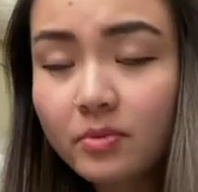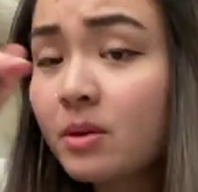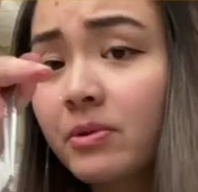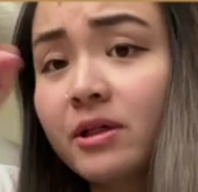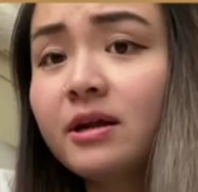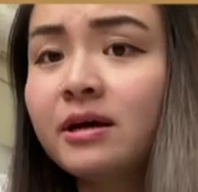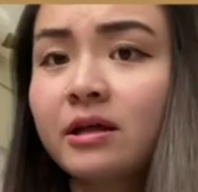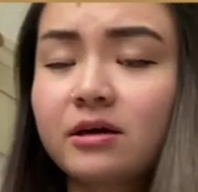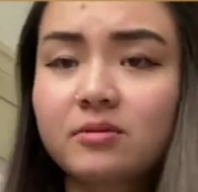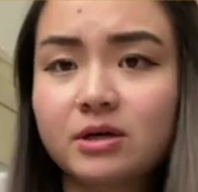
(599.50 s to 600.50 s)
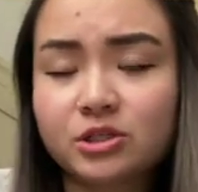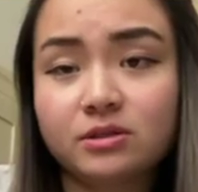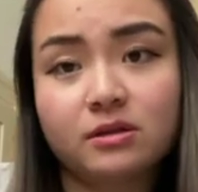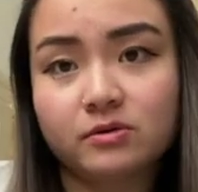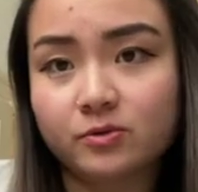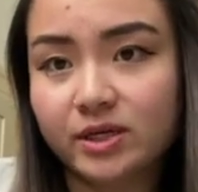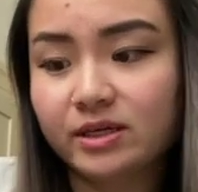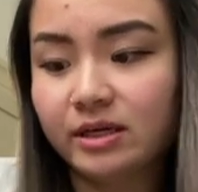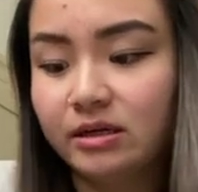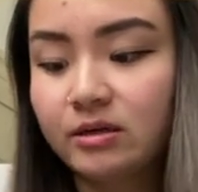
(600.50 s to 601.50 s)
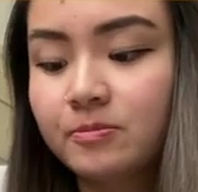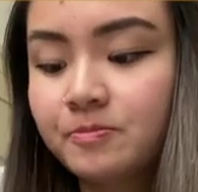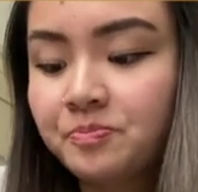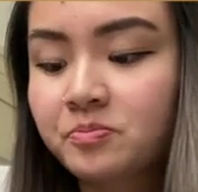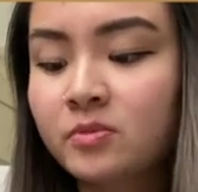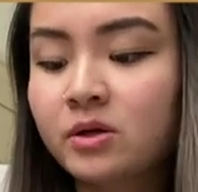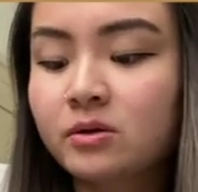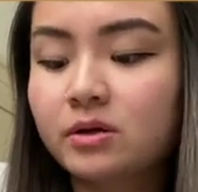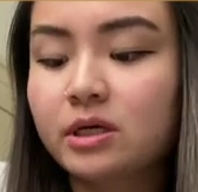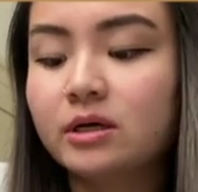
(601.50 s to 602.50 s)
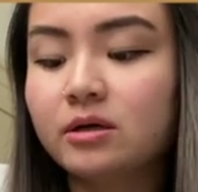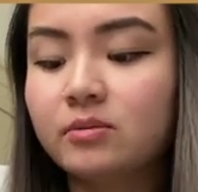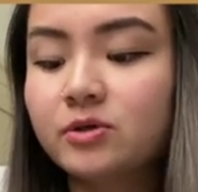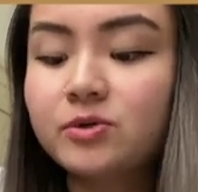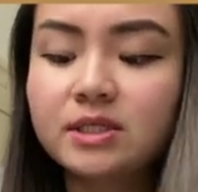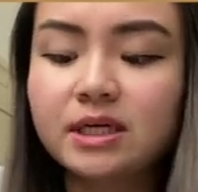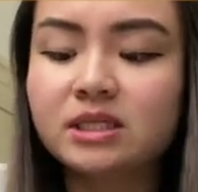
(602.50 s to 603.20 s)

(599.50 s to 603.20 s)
But then I had like a much slower weekend, which was nice,